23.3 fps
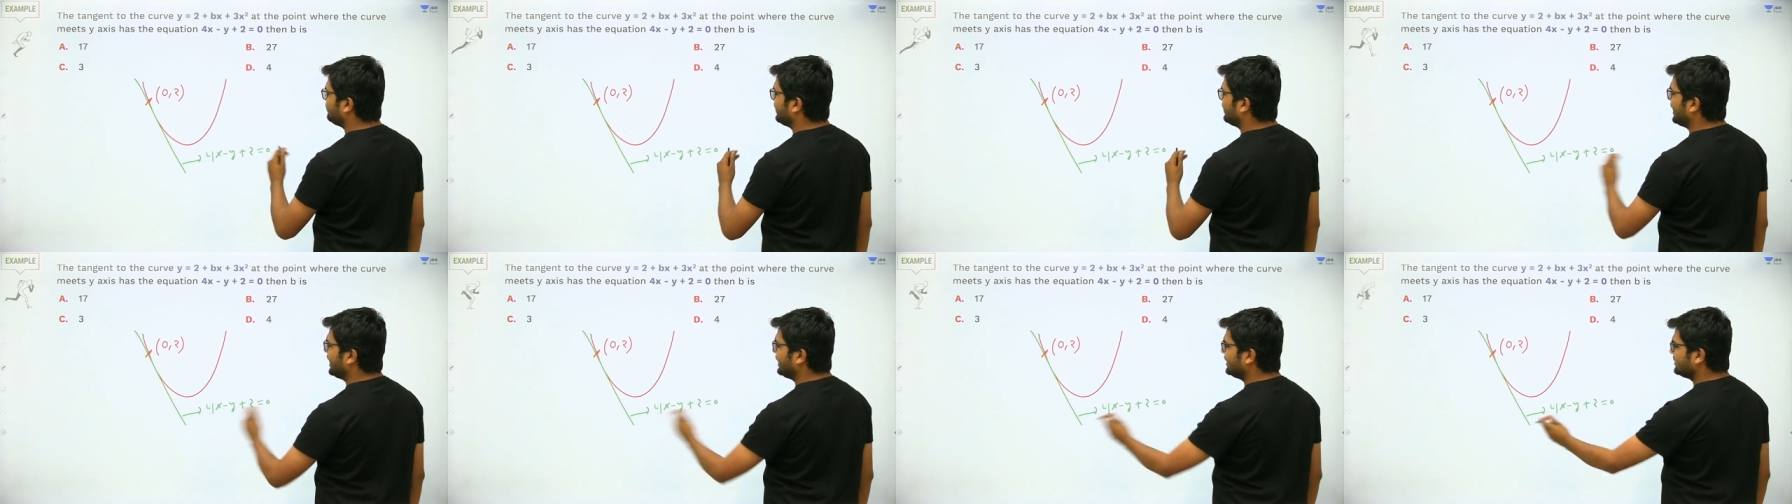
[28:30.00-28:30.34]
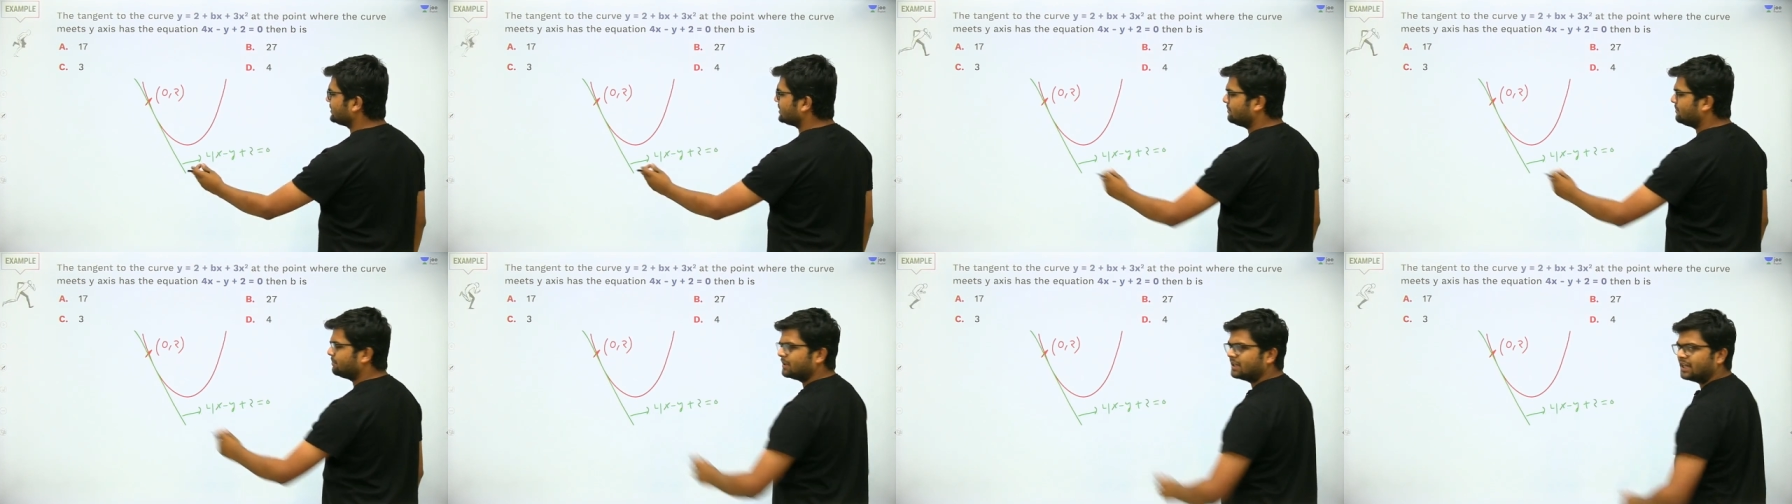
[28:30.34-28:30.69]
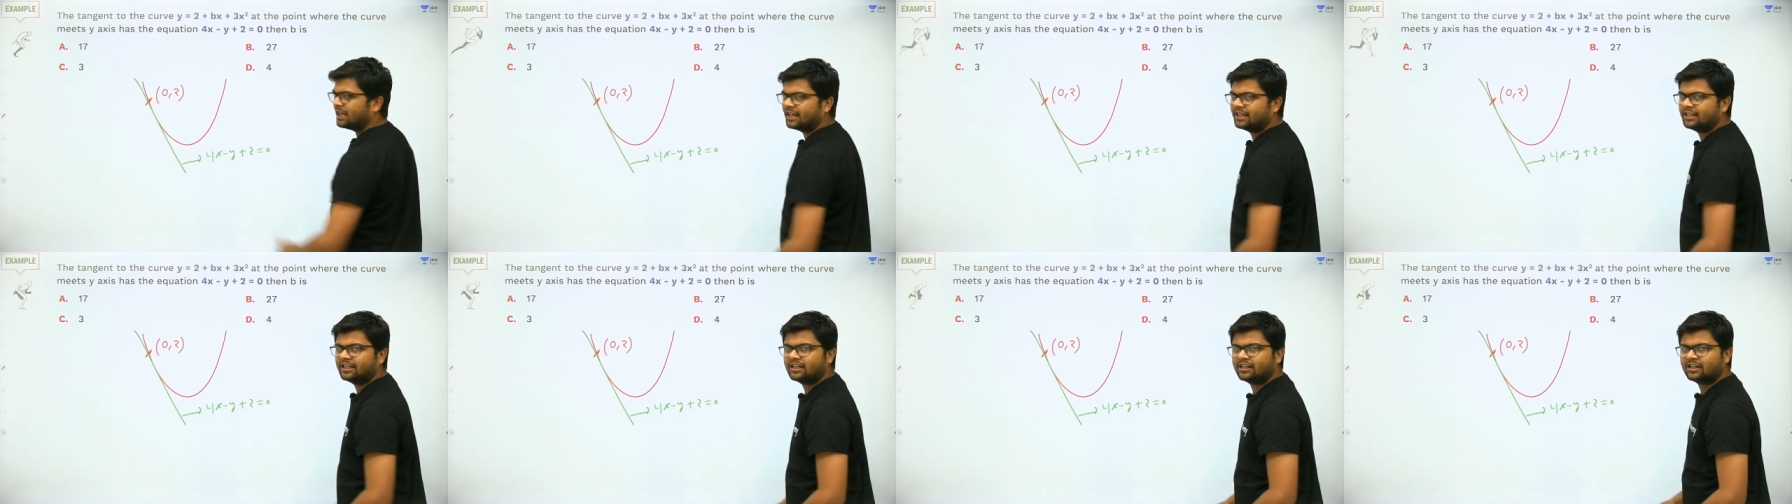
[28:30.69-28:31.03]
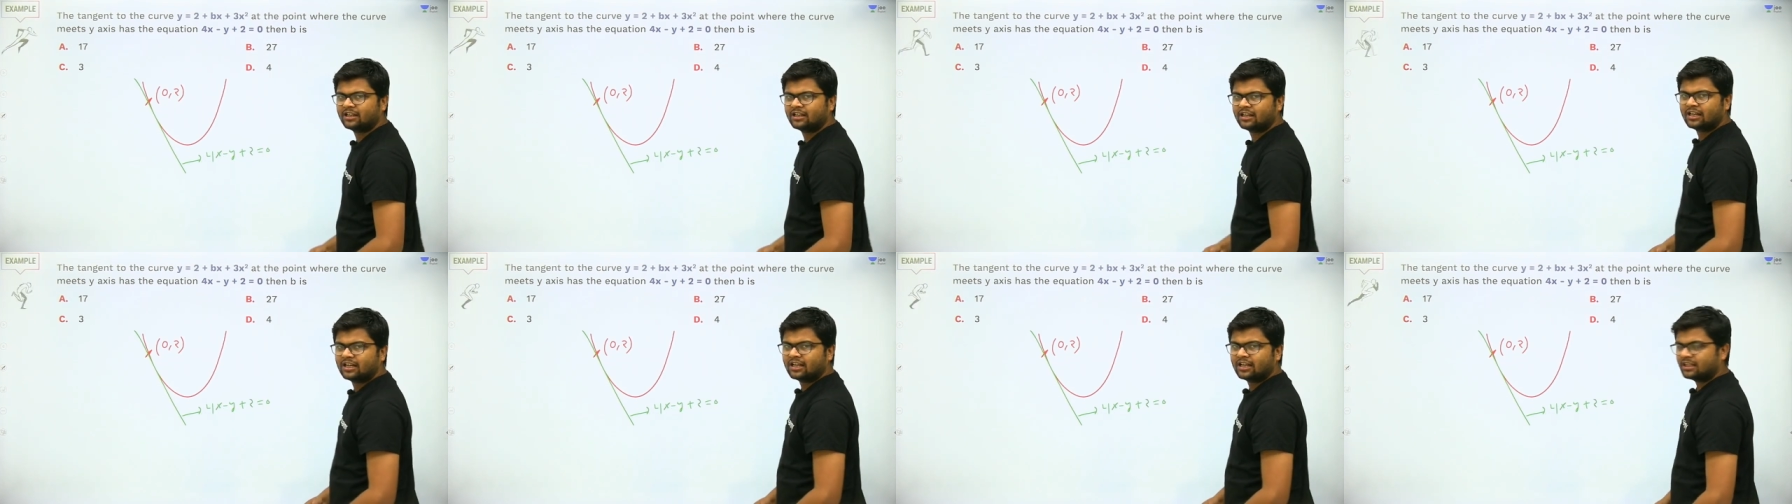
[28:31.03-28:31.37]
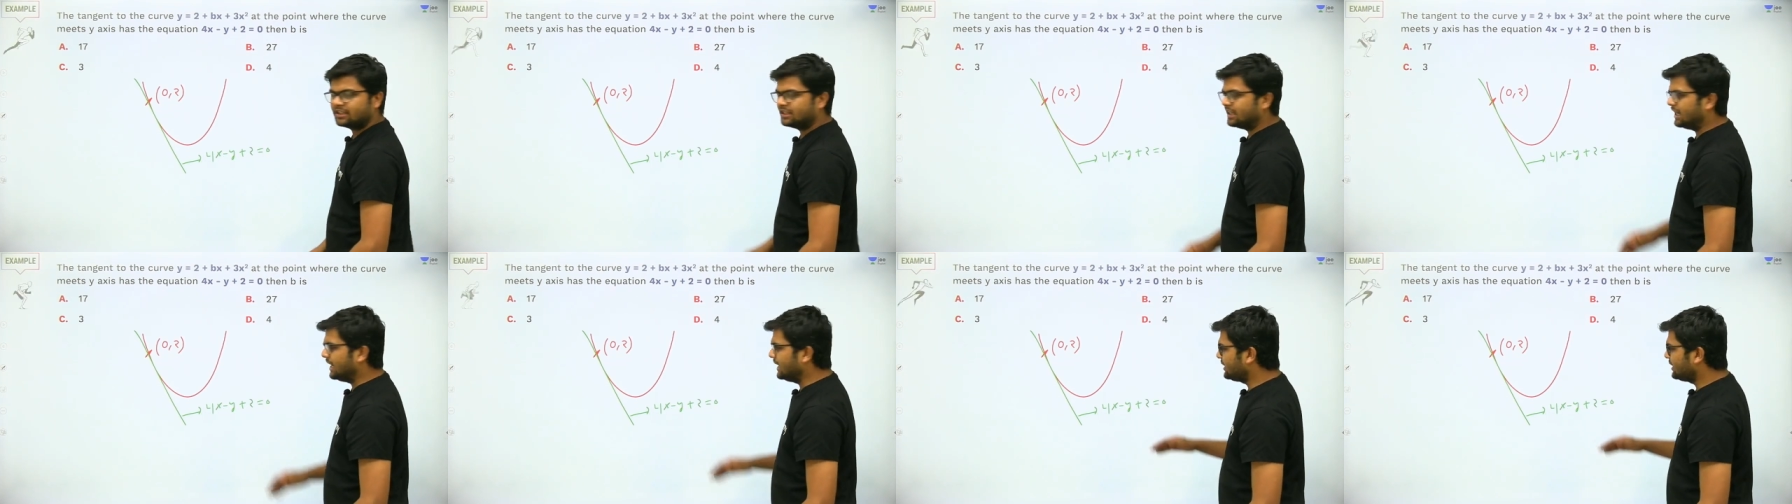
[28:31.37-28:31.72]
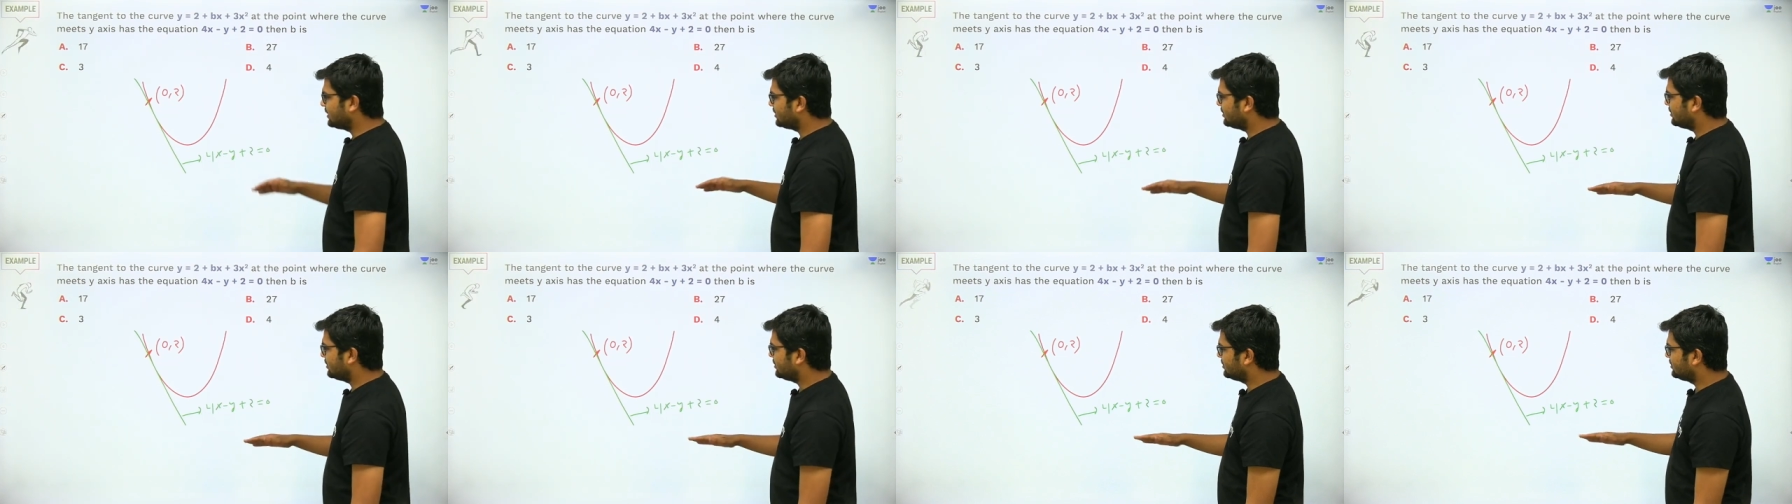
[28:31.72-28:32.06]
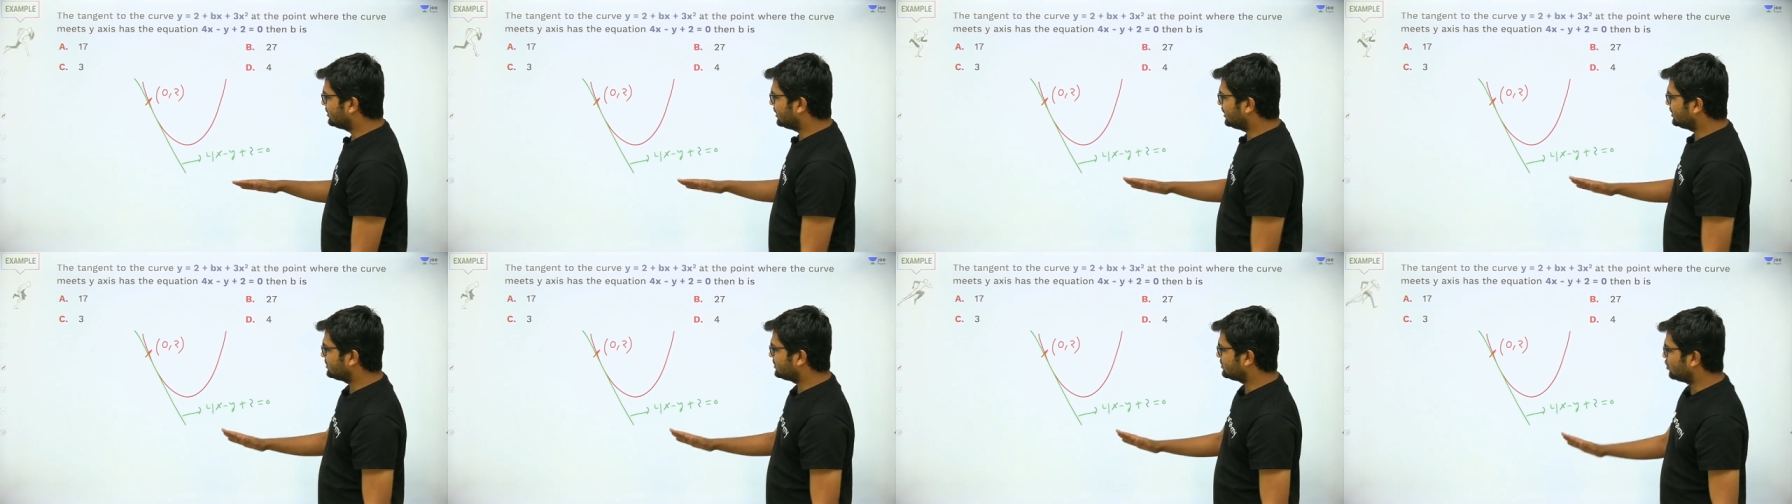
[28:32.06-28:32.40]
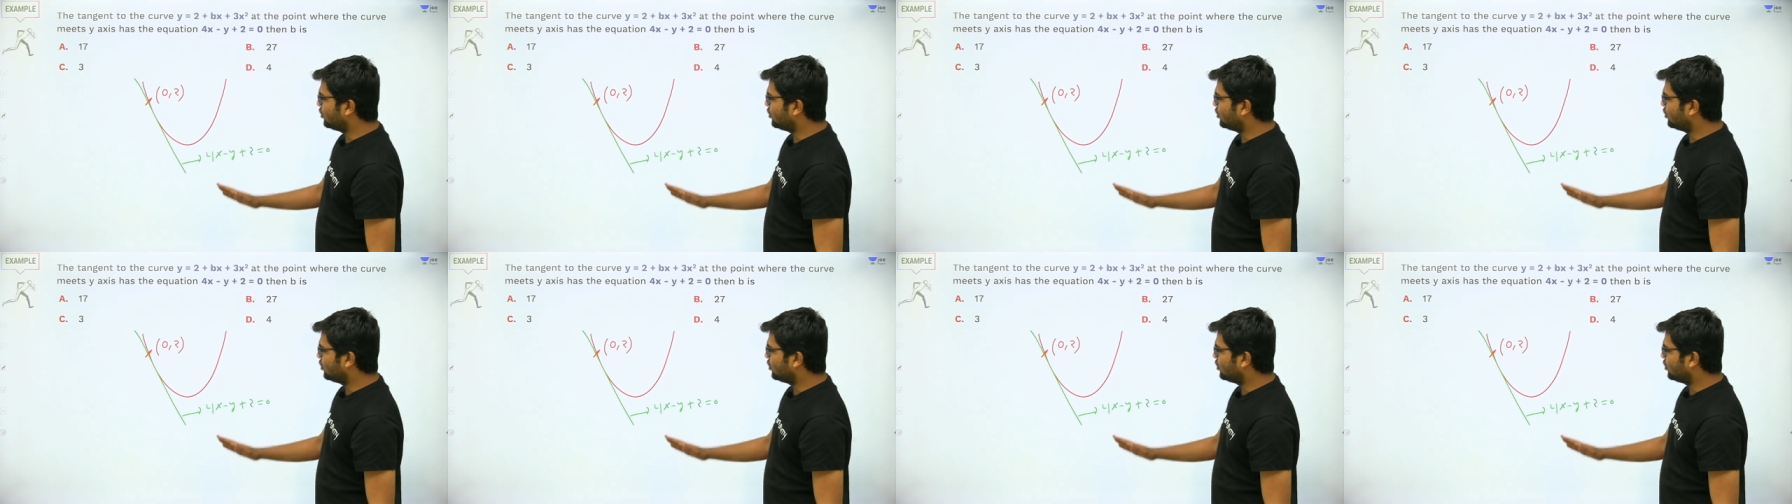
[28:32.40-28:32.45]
So very simple idea that the